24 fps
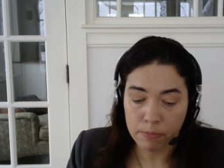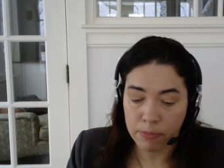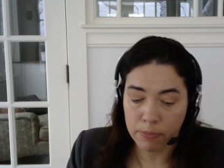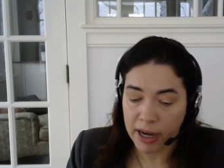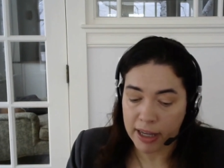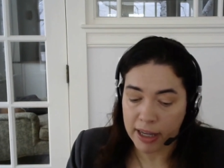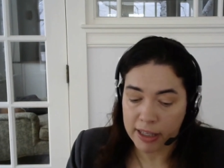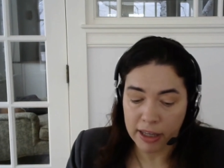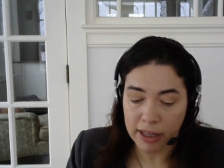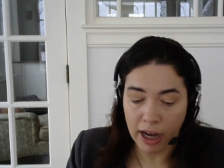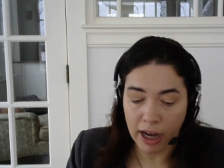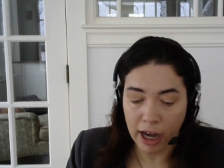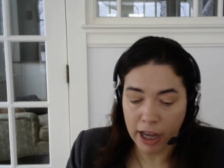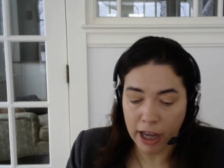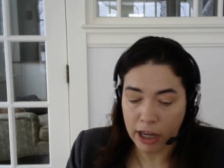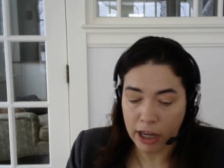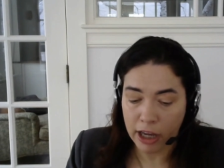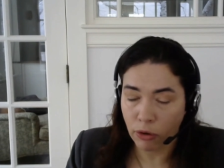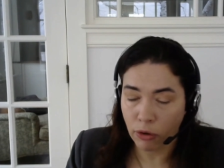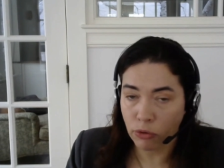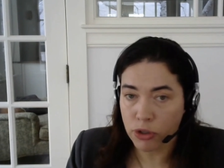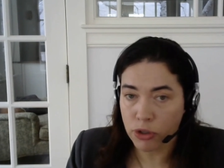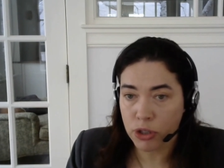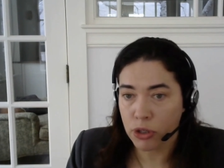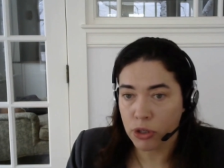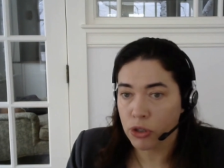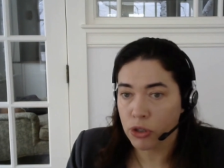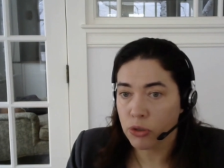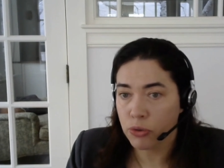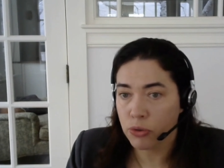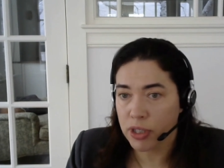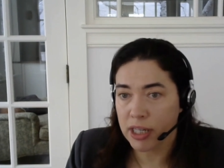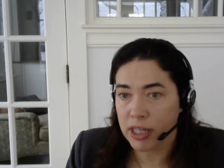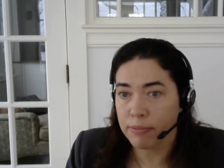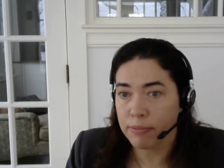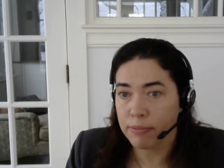But I also
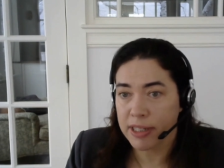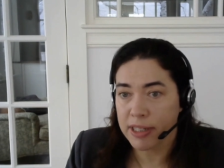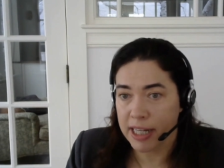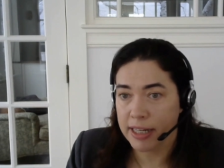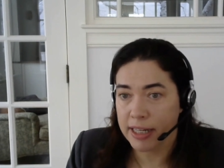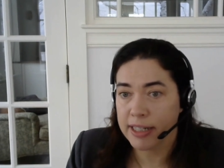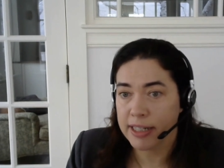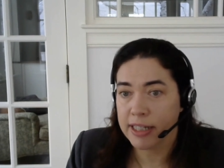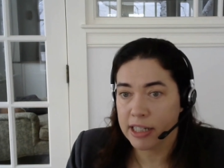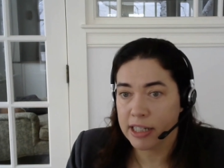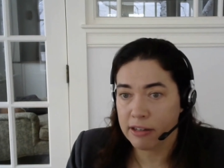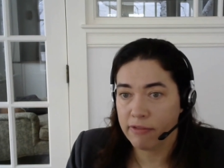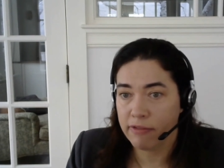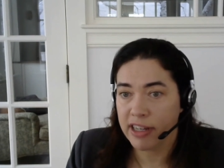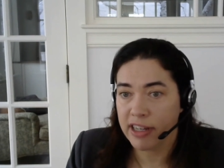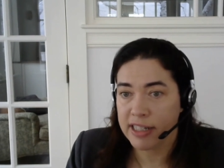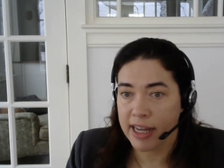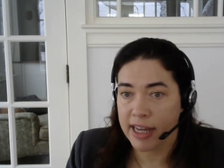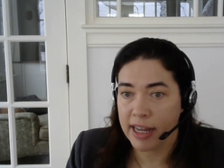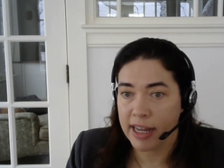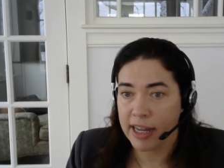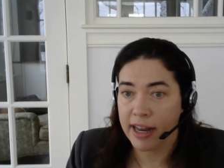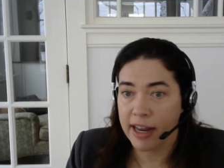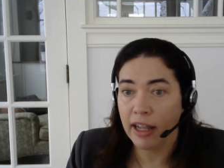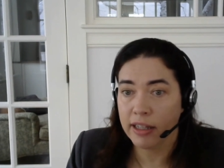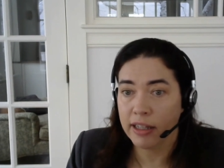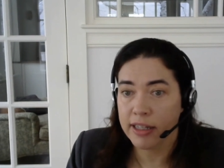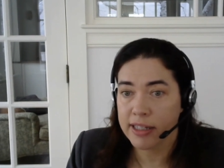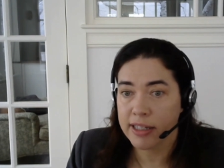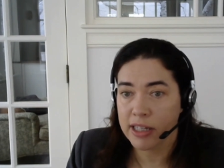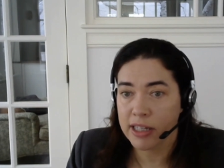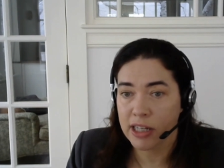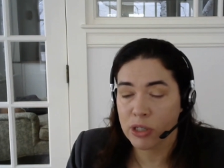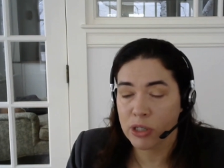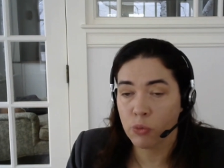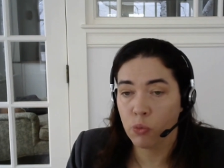do some sensitivity
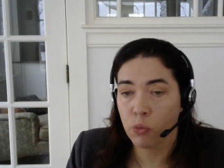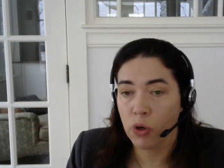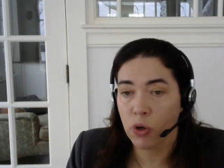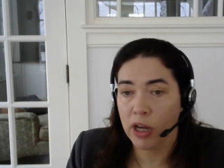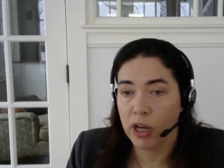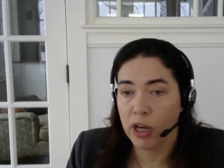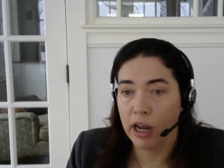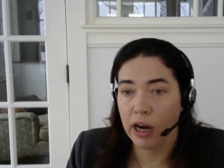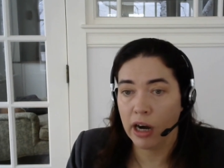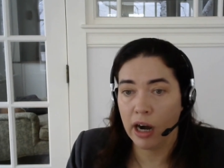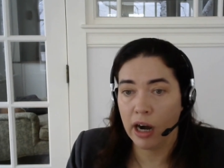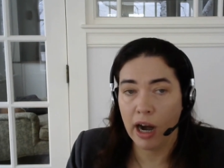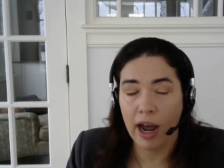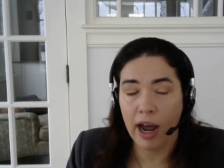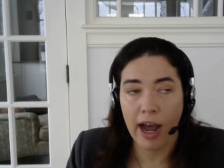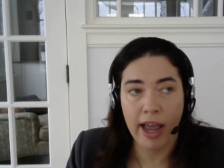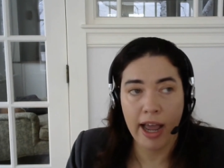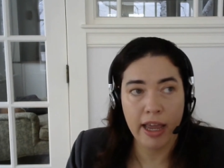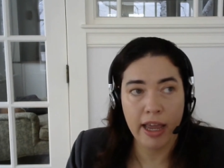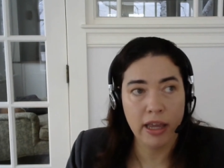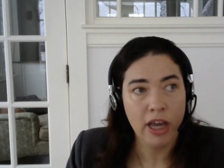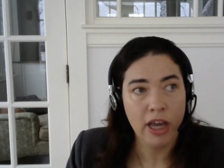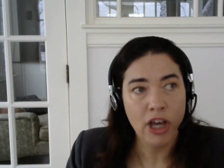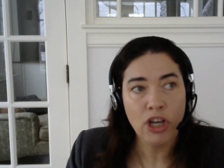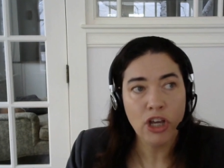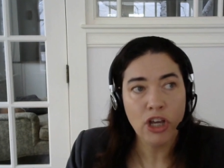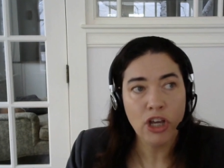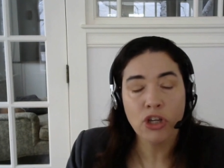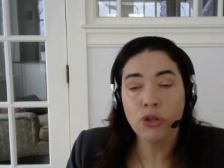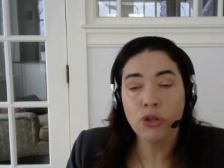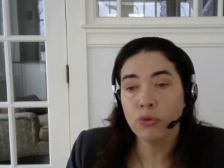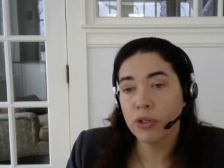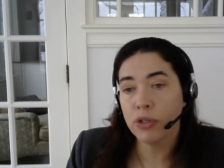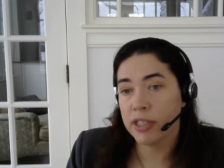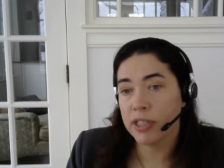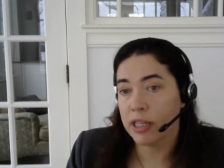analysis where I
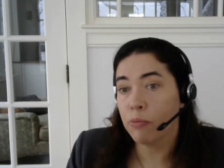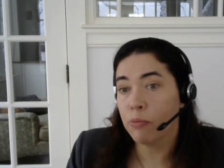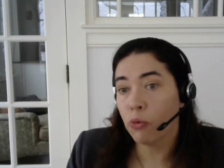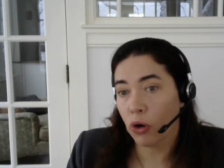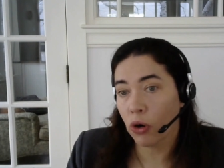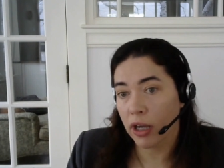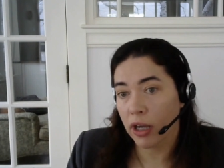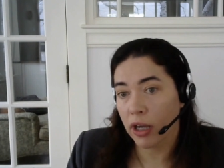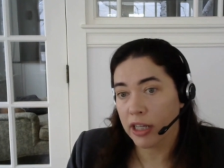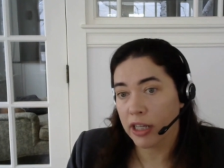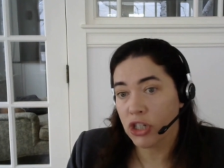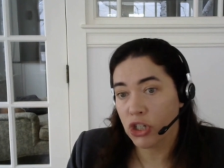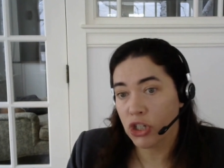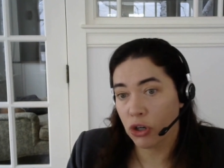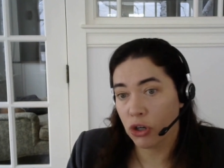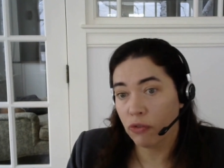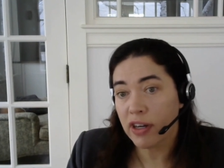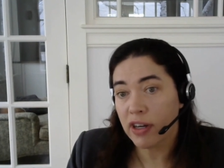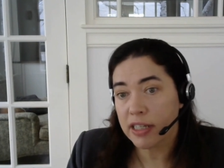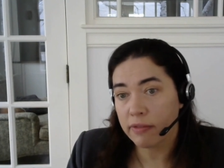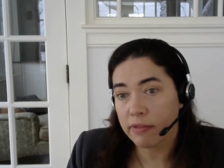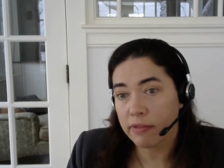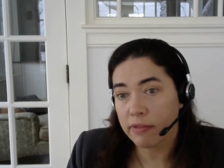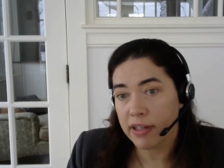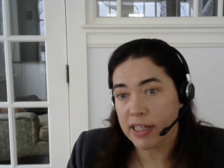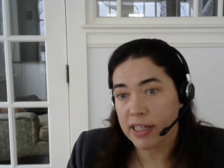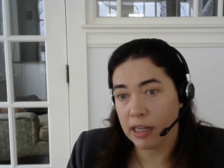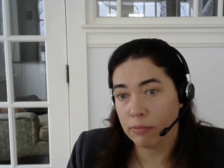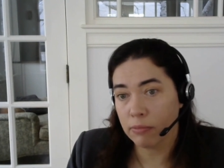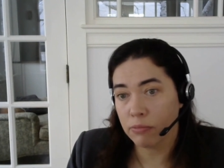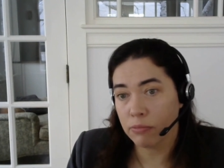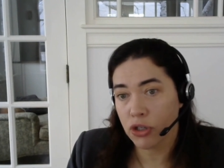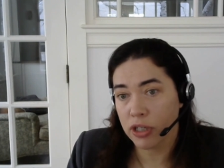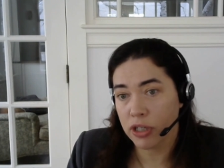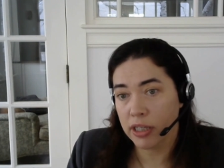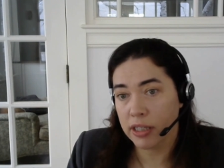use the more conservative
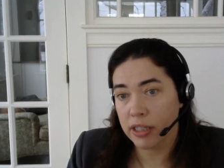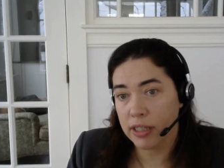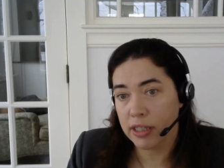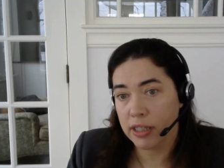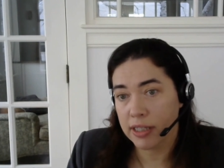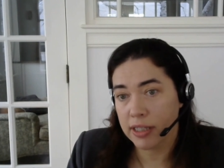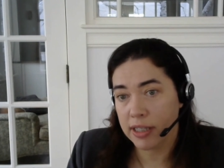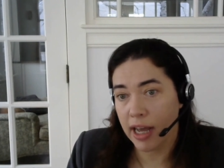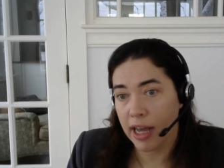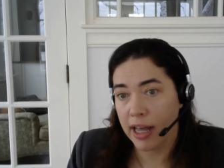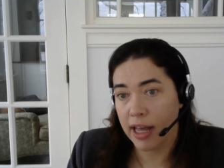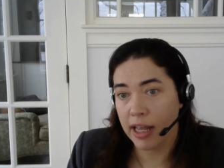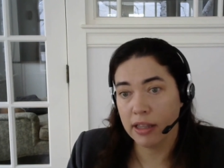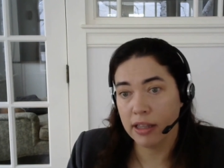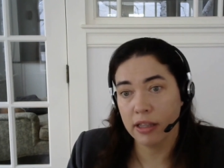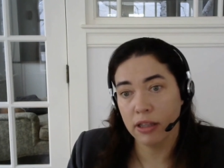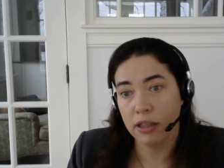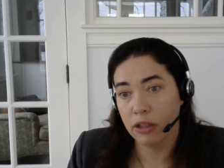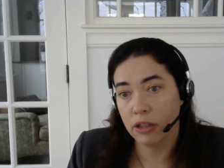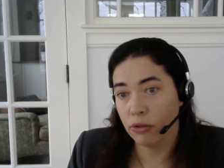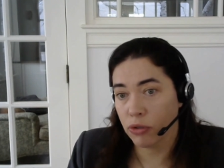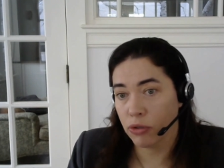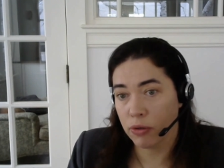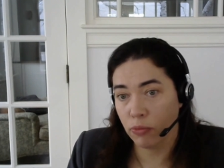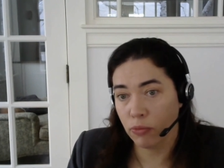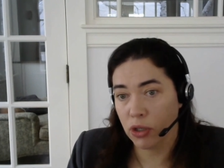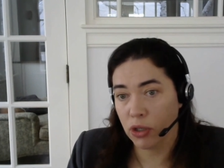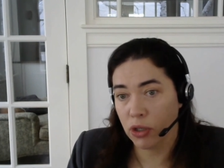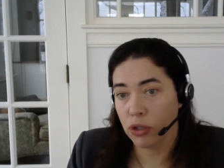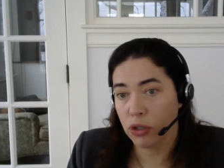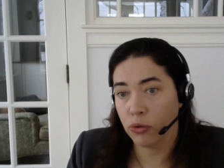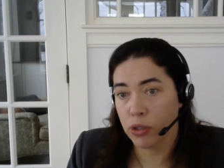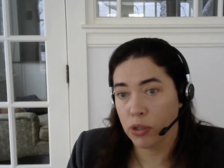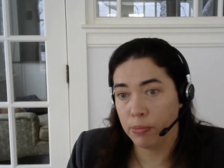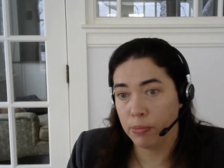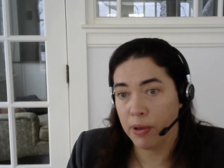assumptions than those, what
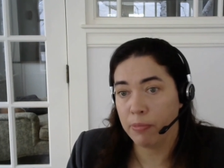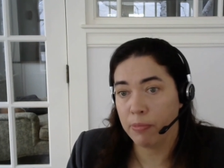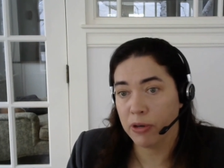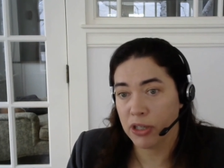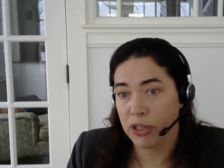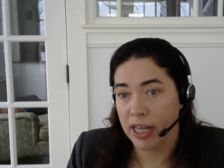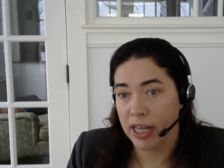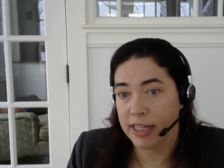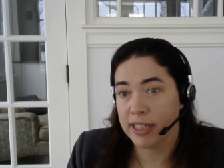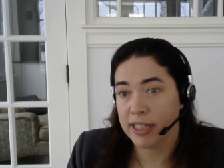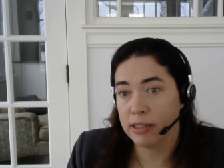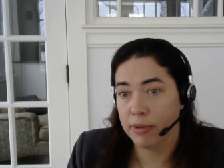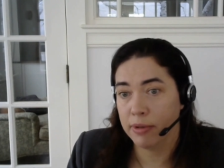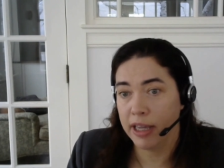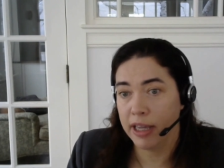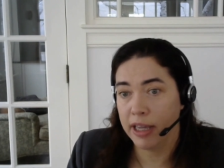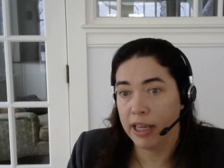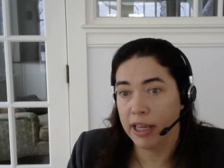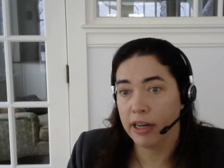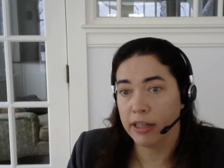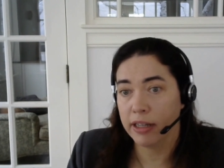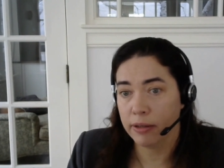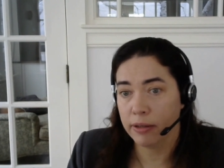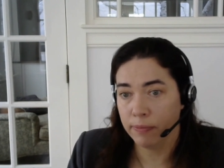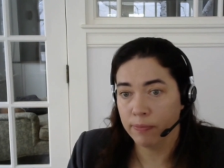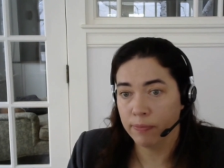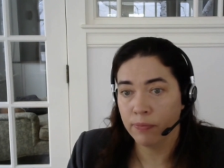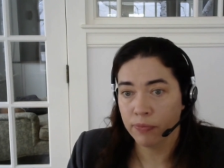those papers estimated.